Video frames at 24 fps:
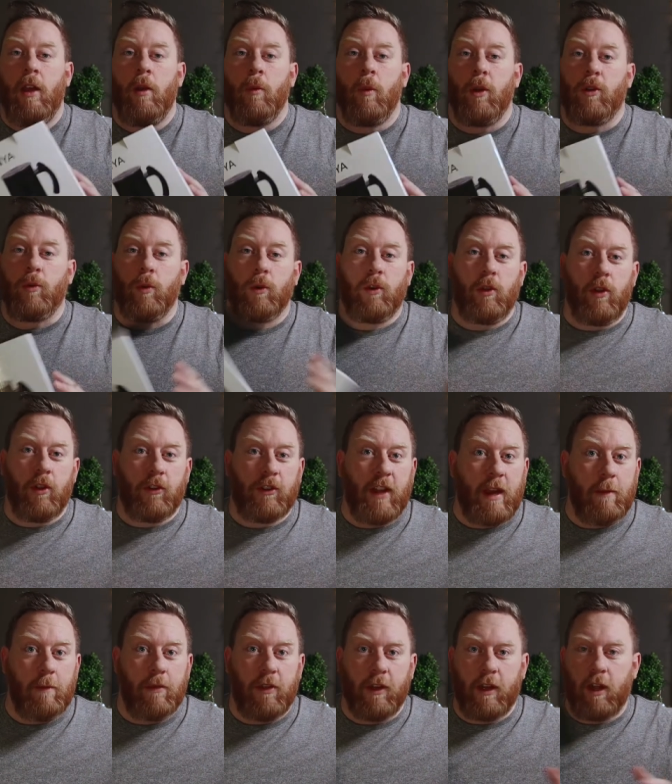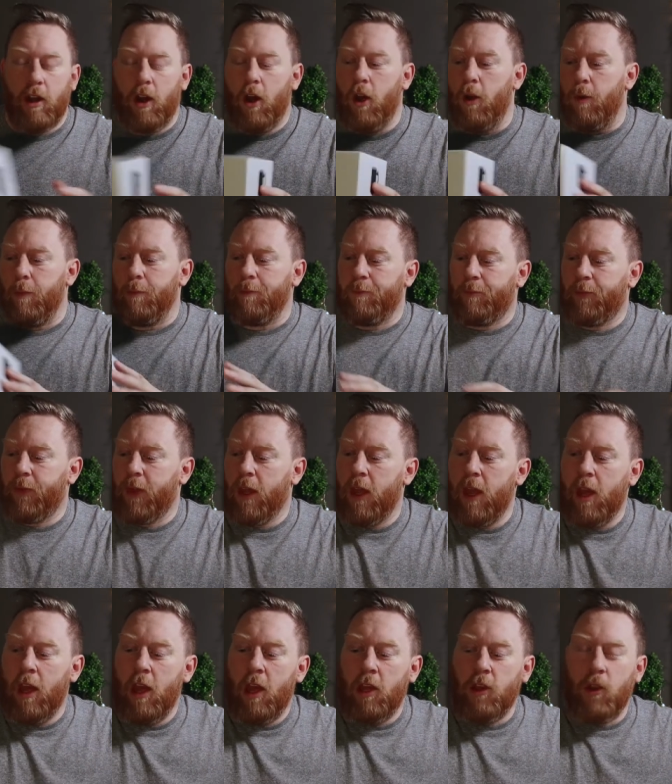which will do the same thing at home.
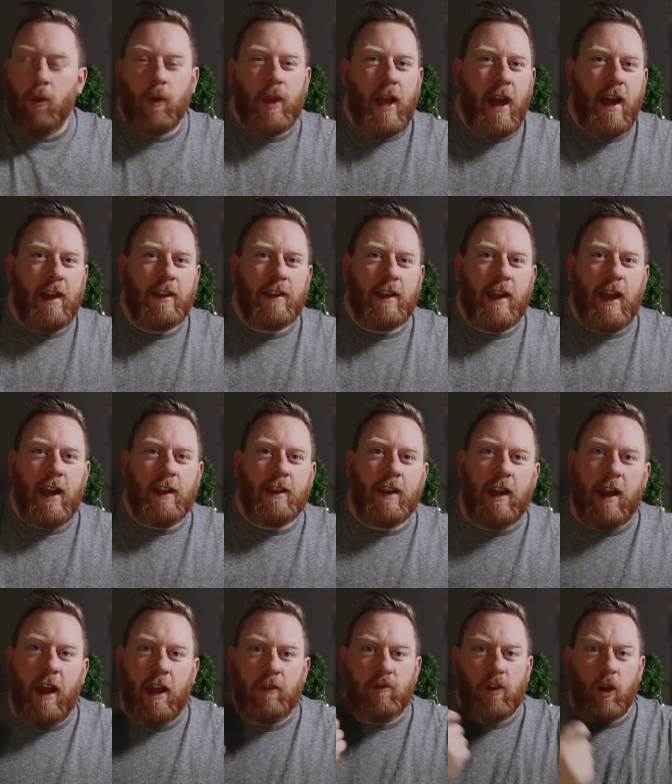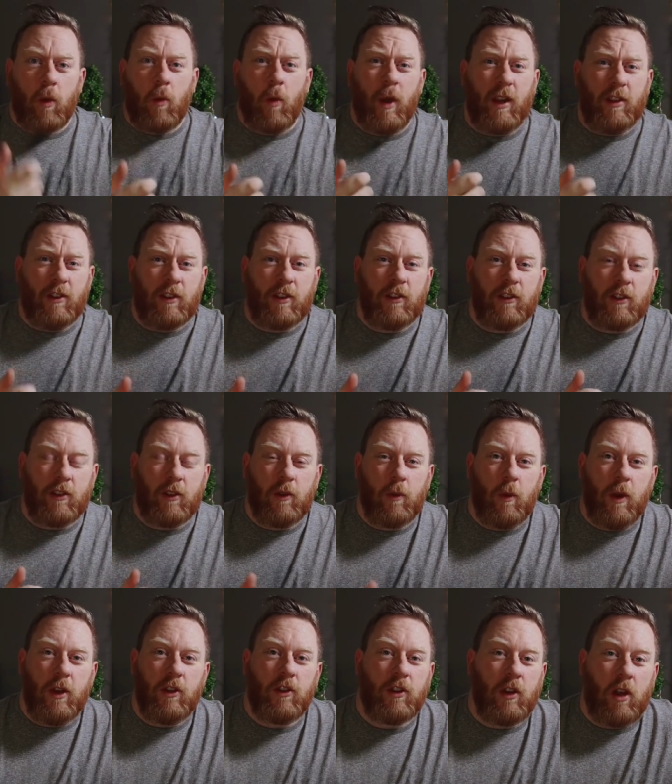You can get electric whisks,
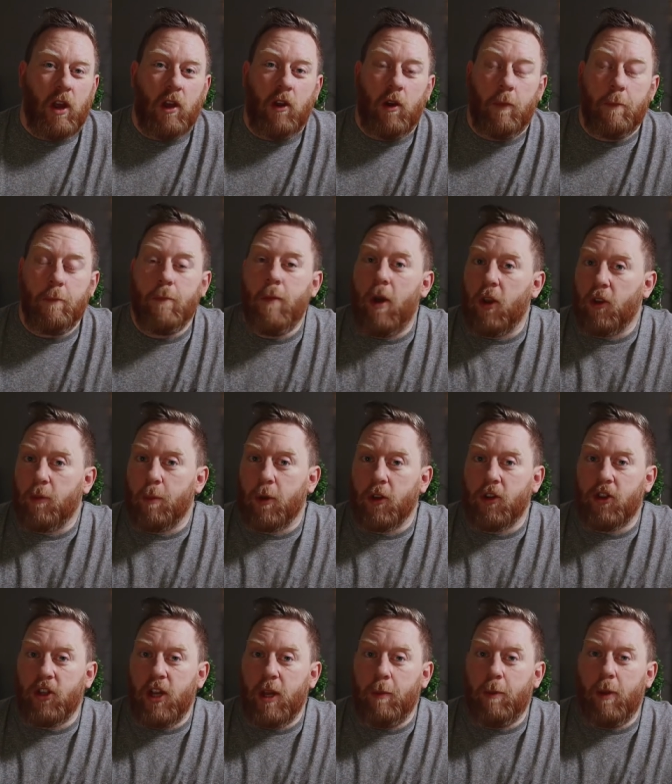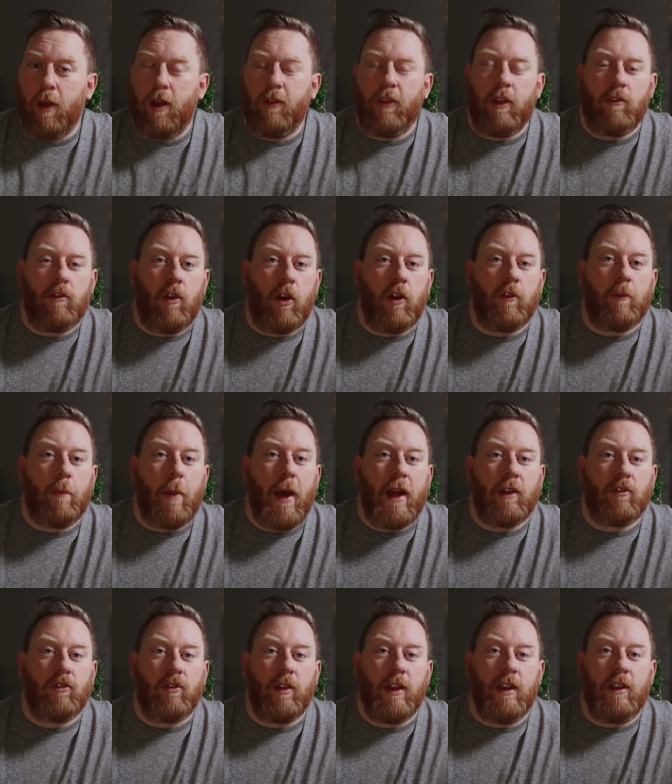which are much, much cheaper. They run off
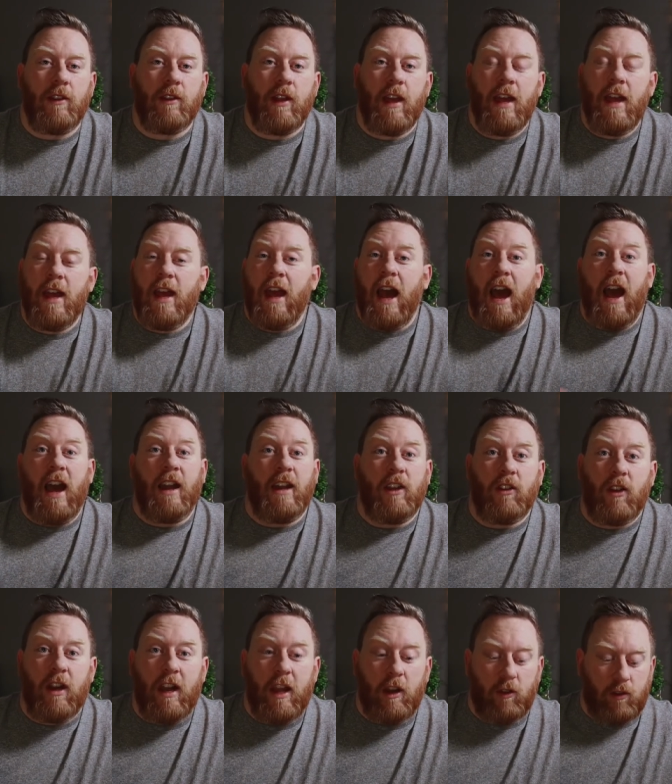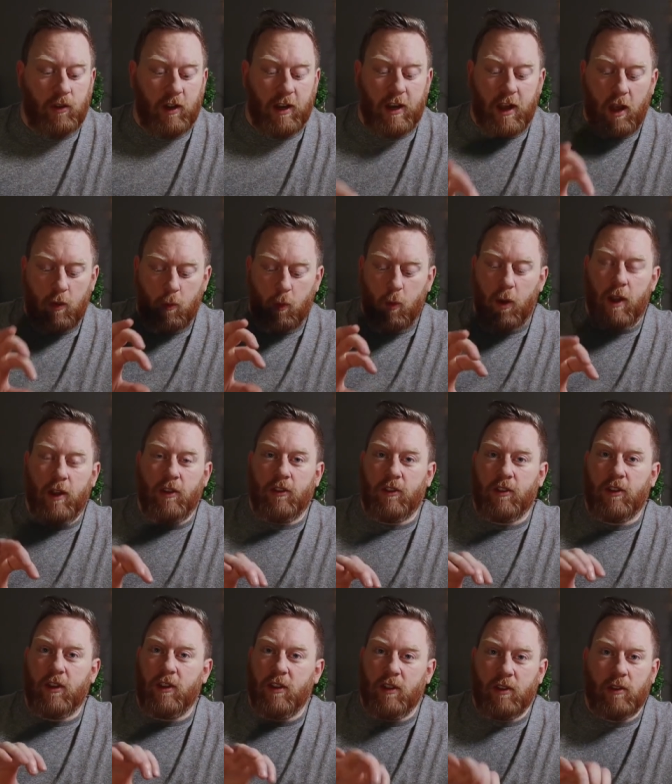batteries and it's literally a
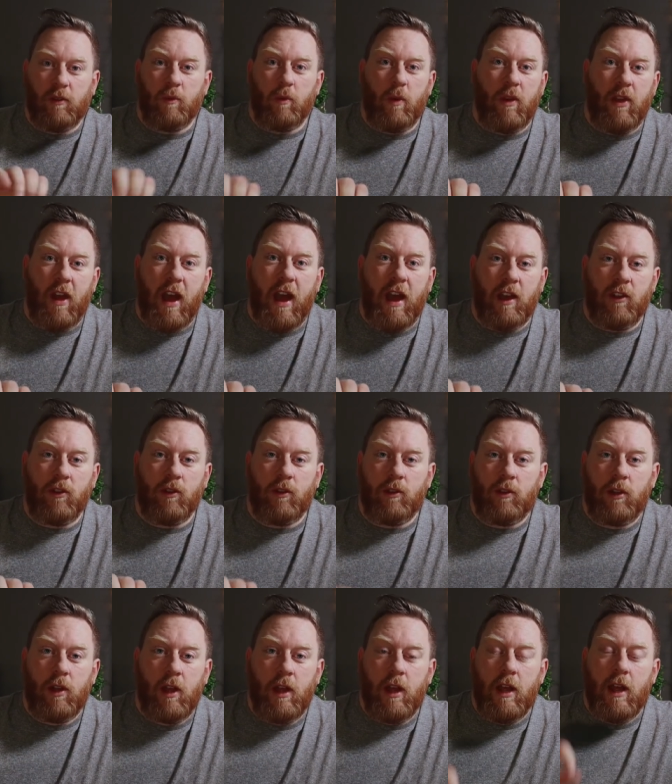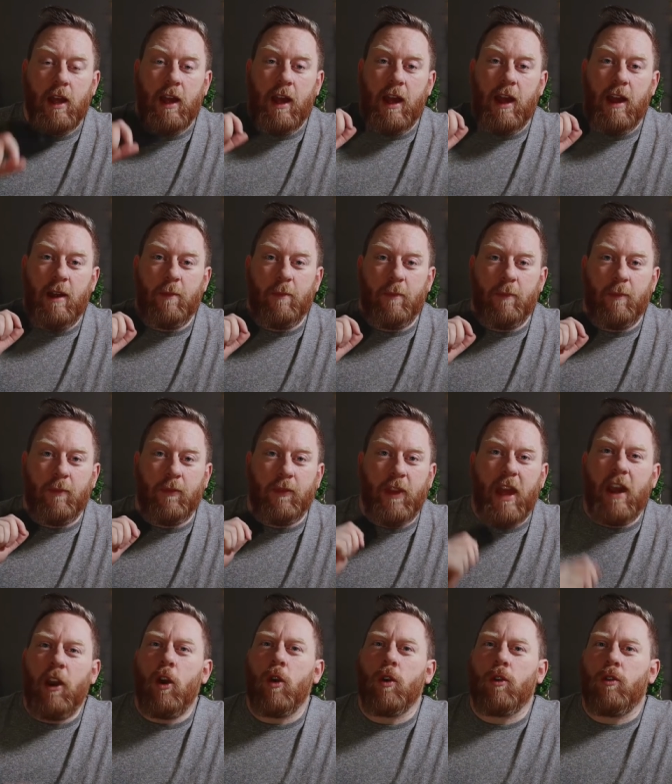whisk with a handle. Um,
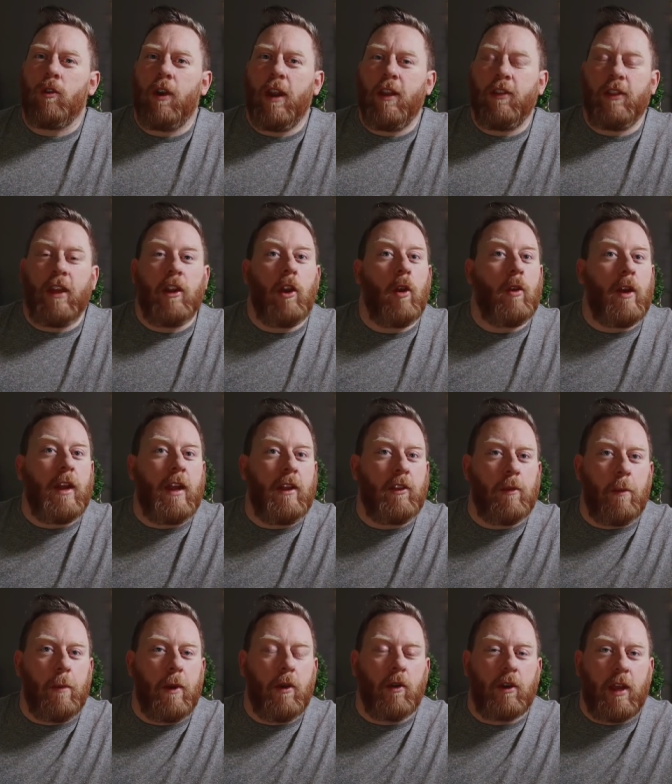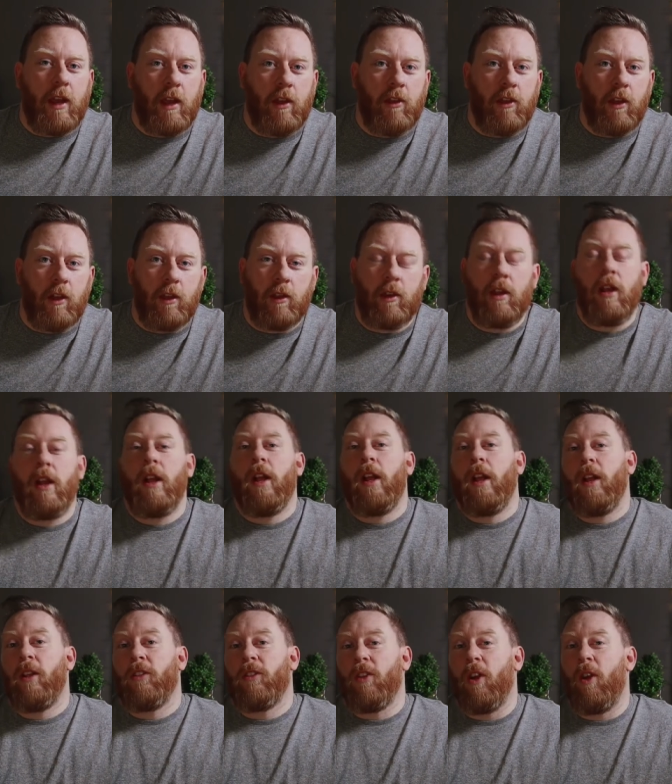they're not great, they don't heat the milk either.
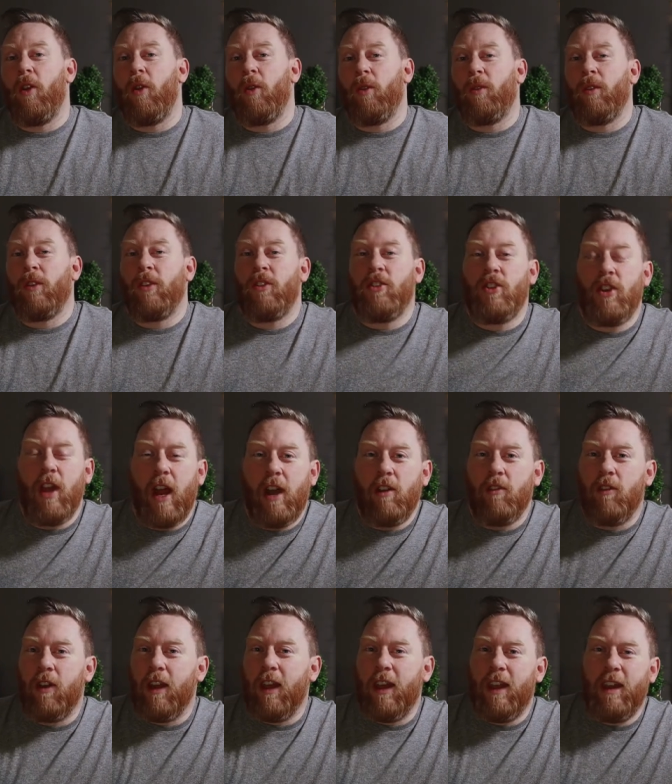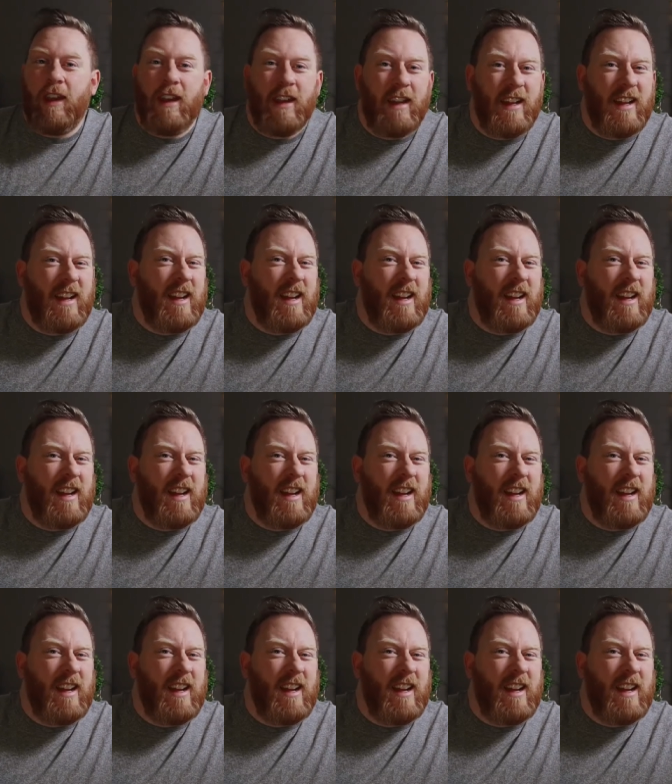So, generally,